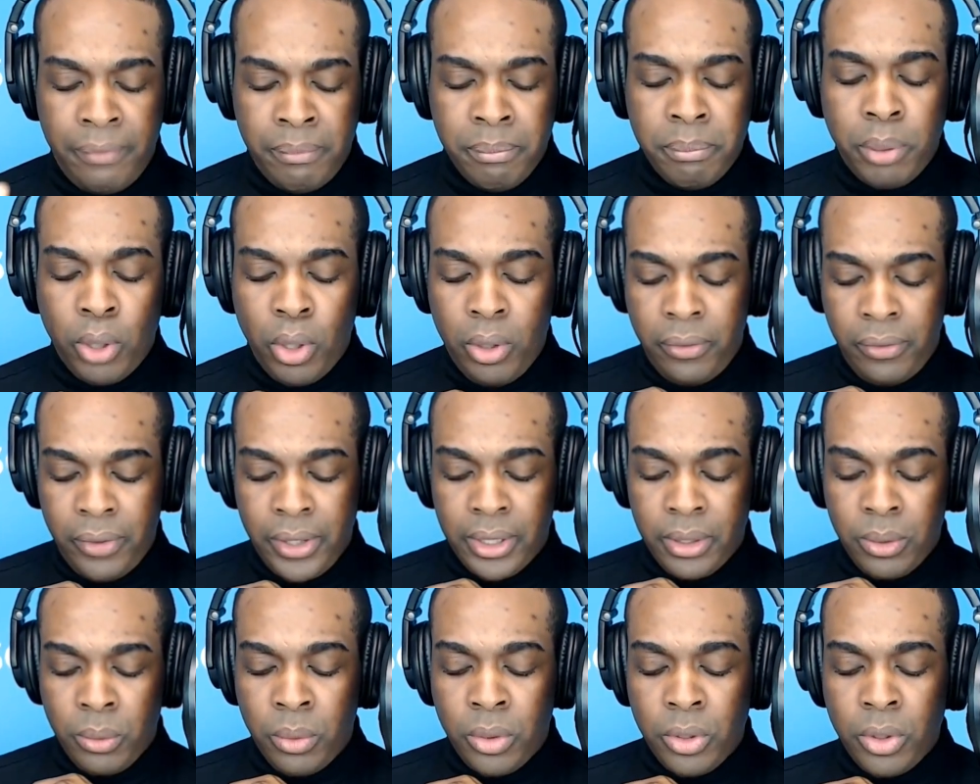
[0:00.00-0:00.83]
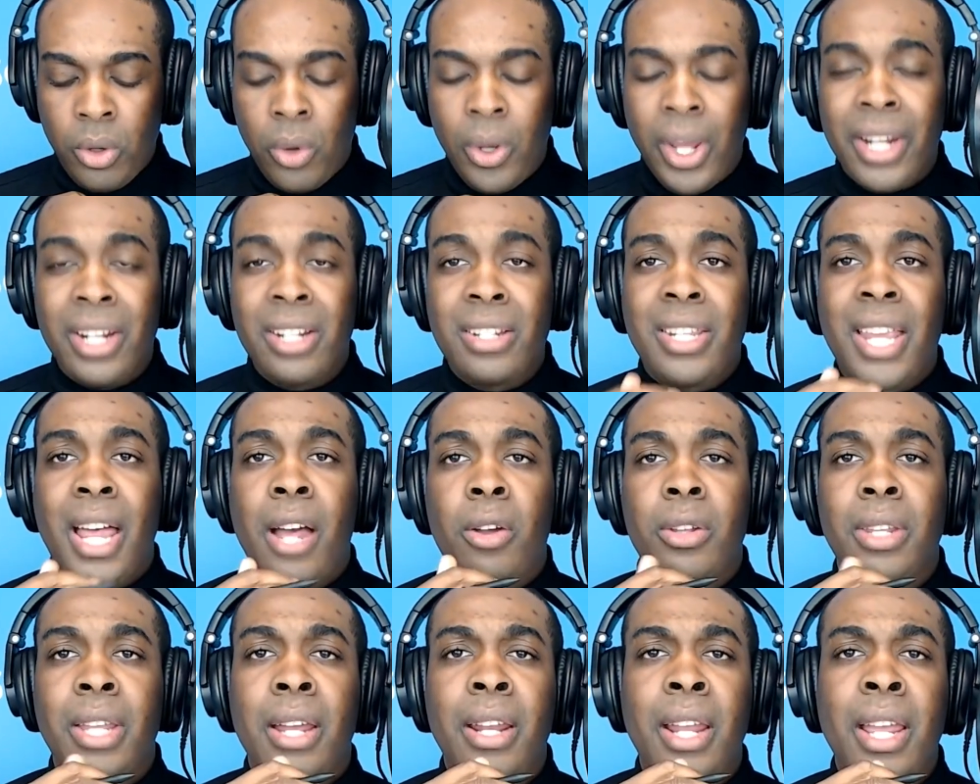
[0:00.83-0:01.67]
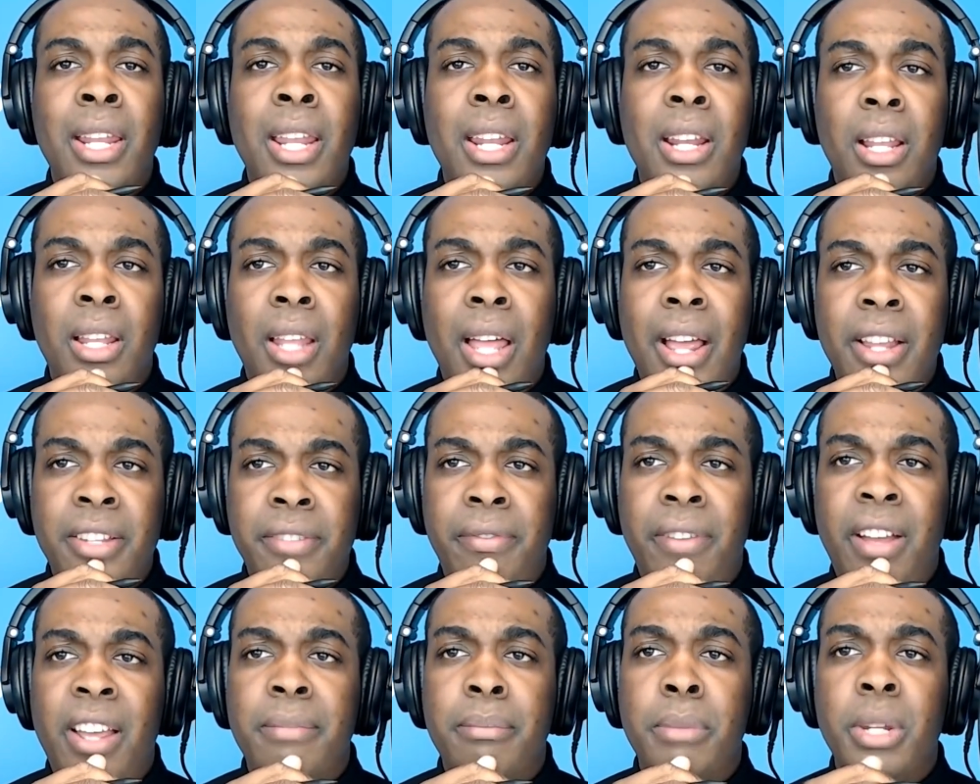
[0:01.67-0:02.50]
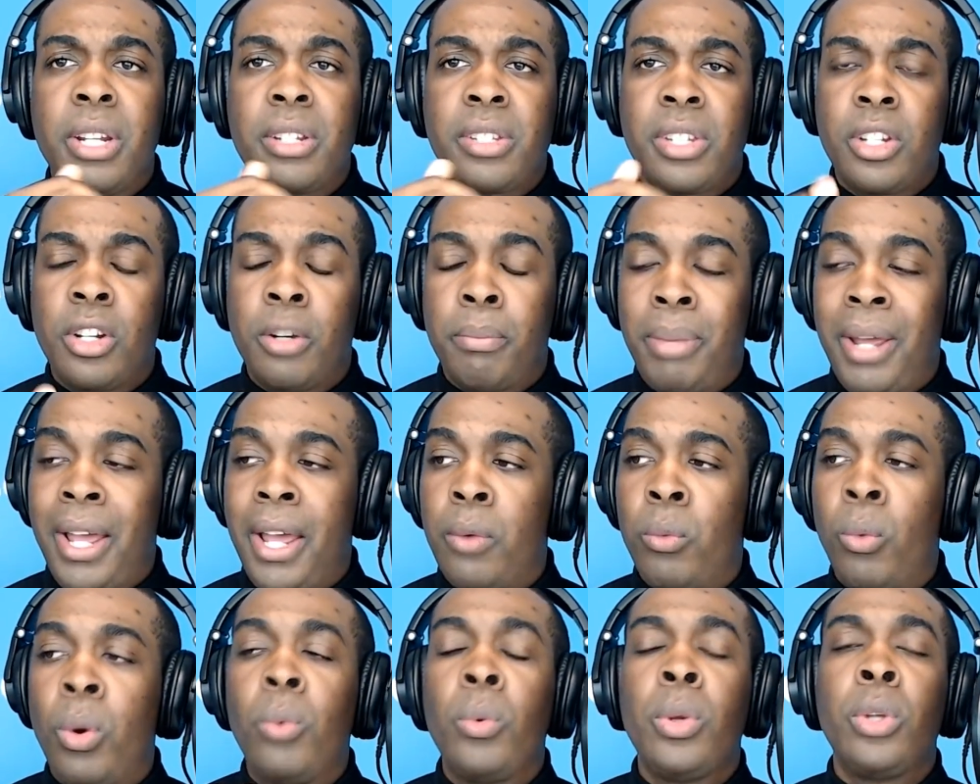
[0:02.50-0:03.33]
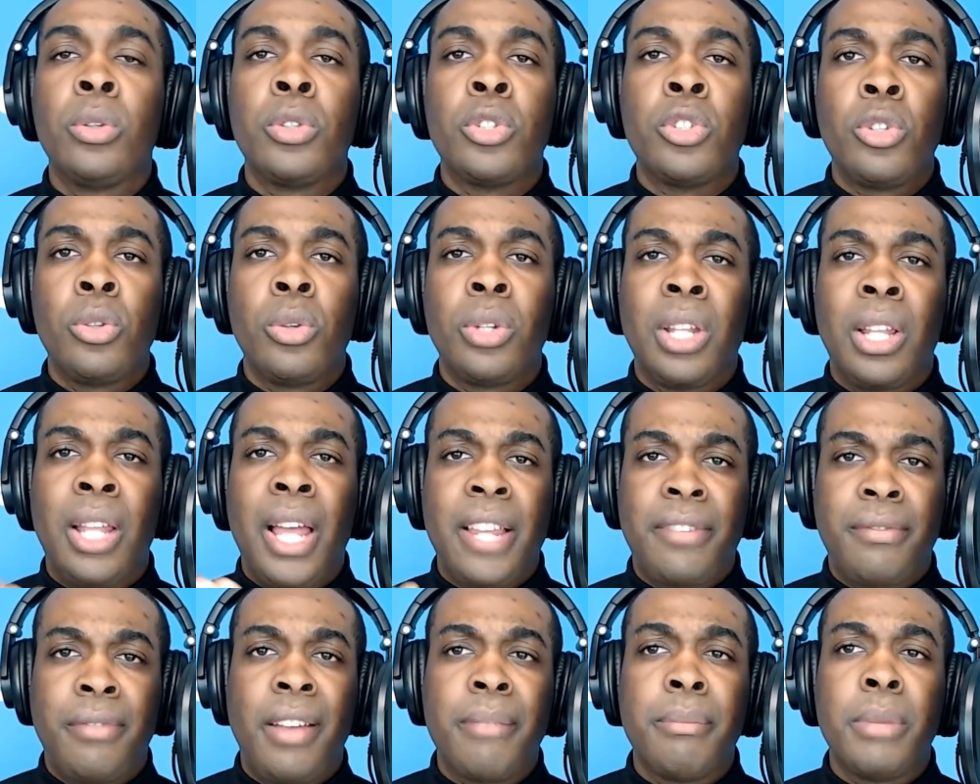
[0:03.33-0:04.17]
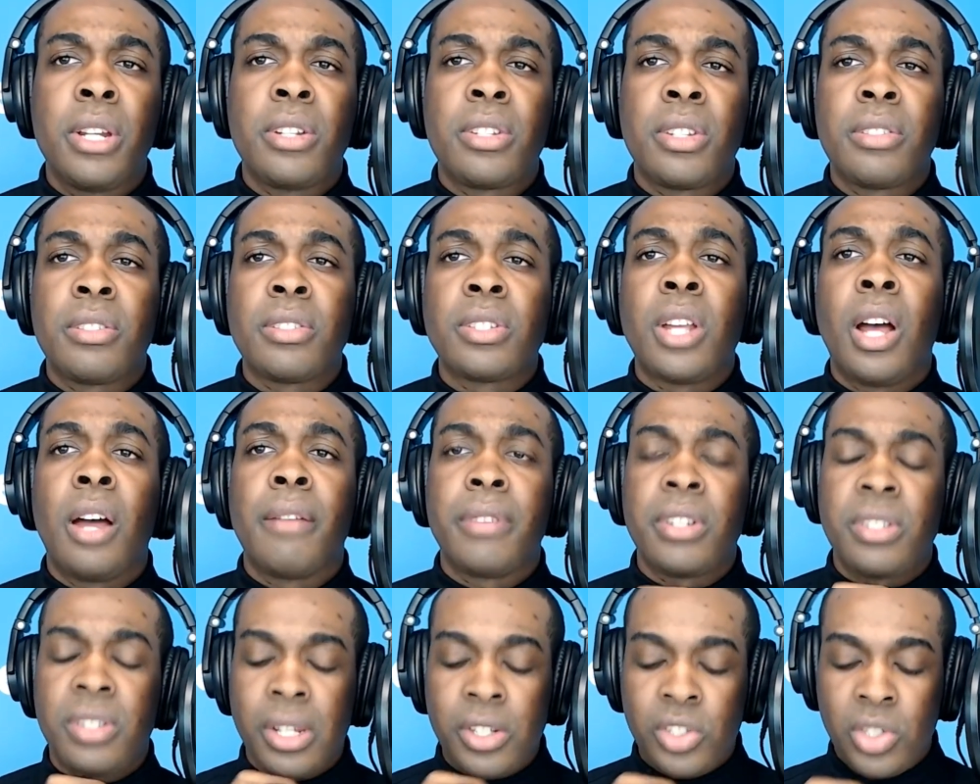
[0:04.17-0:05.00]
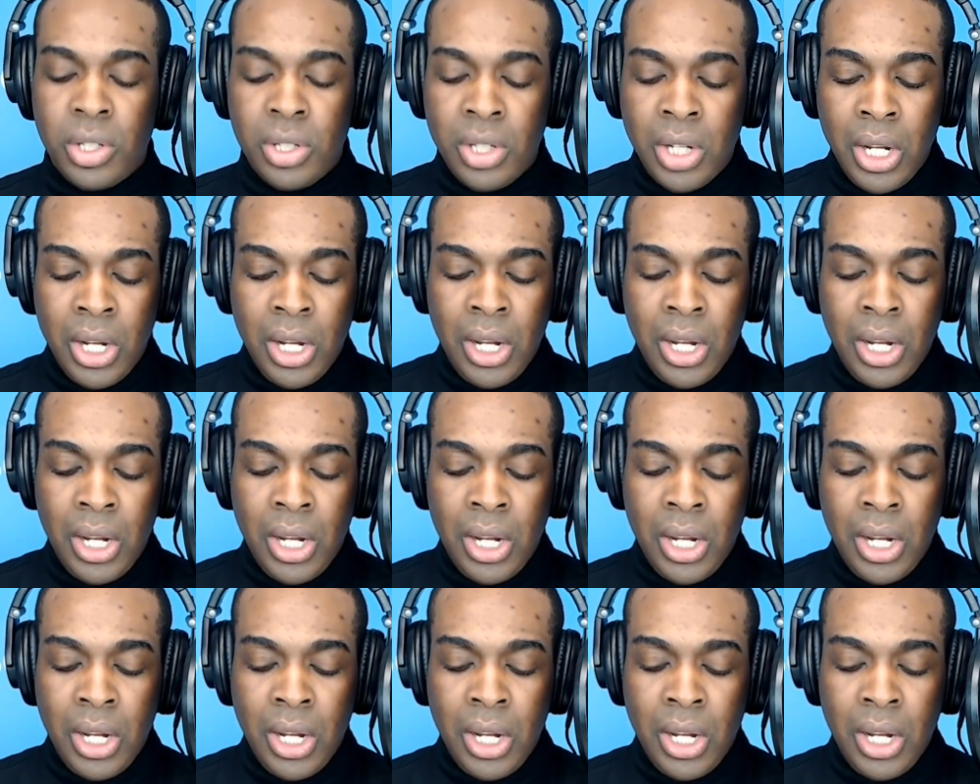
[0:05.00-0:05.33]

Perfect. We'll go ahead and tackle that. And then the last 5 minutes here, Pat, what we'll do at the last 5 minutes of this conversation